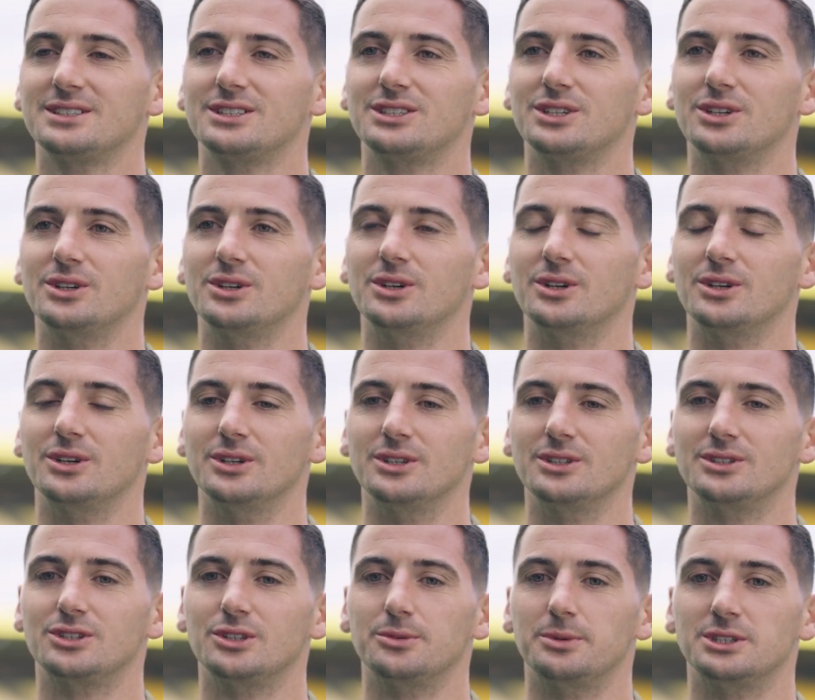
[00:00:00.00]
to,
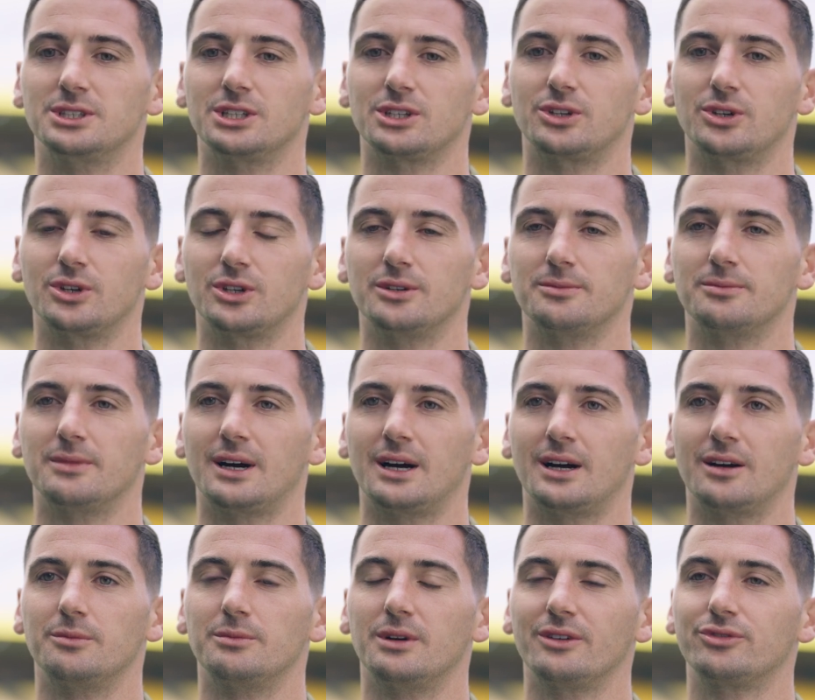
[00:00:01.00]
to be securing
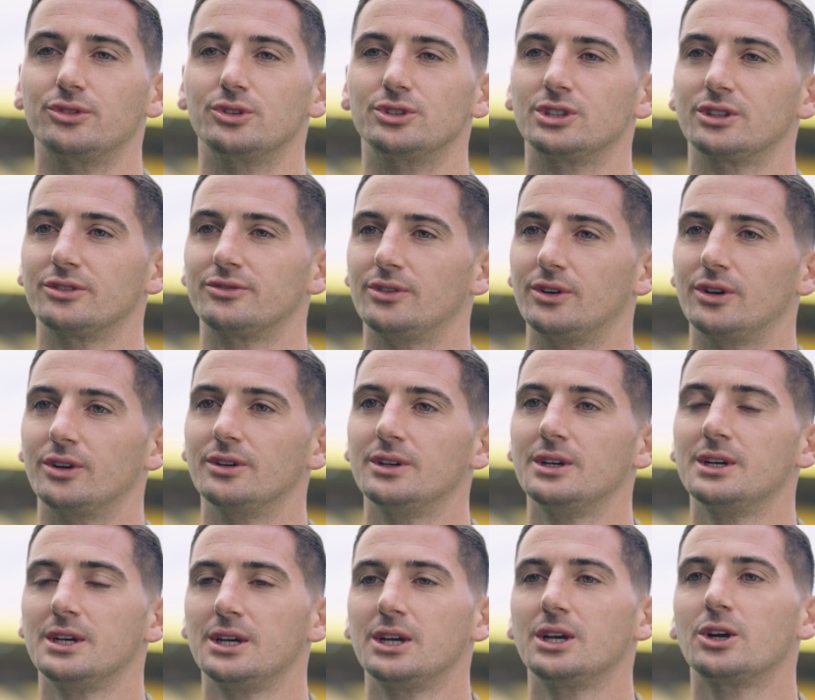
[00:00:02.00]
my, my future for
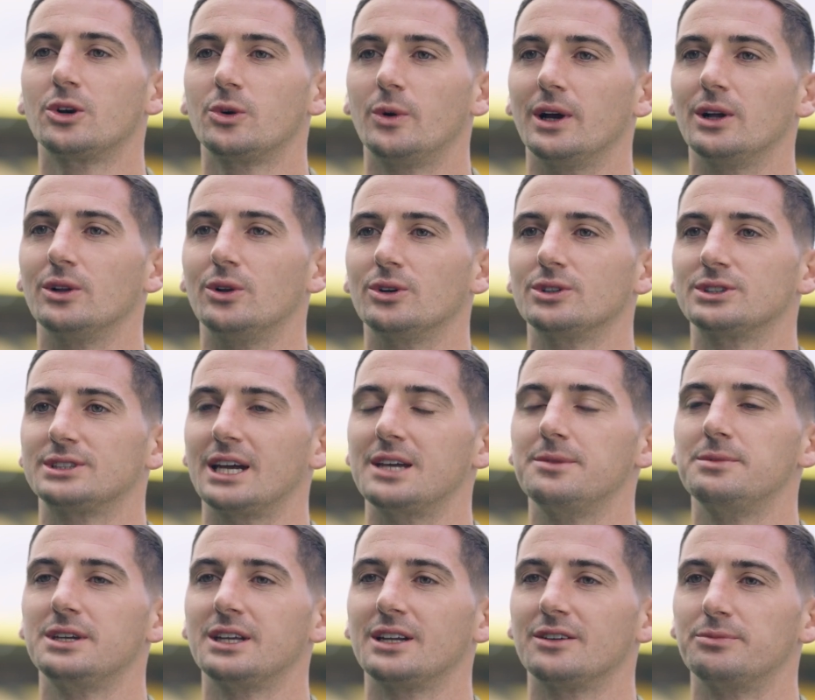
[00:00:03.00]
quite a long
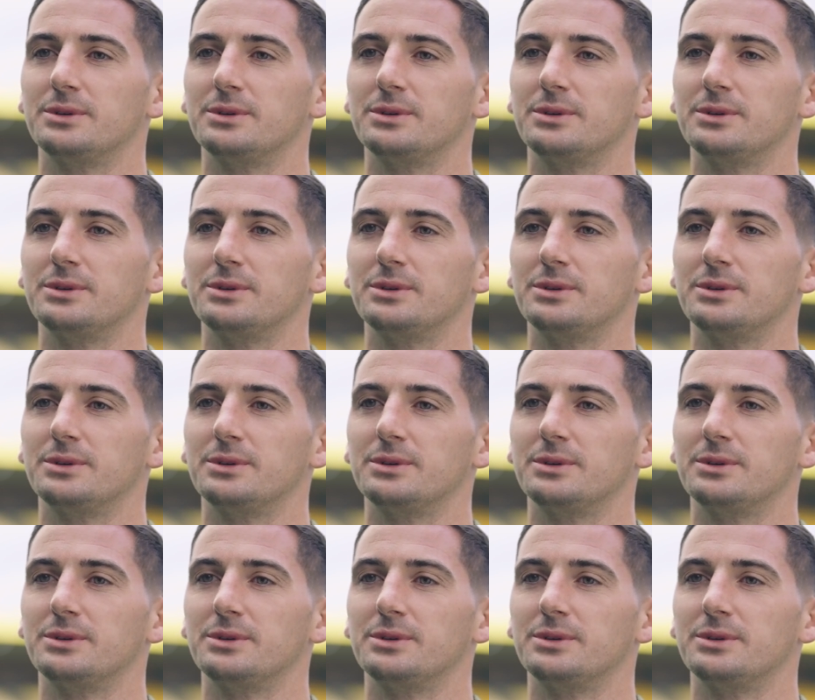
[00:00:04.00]
time here.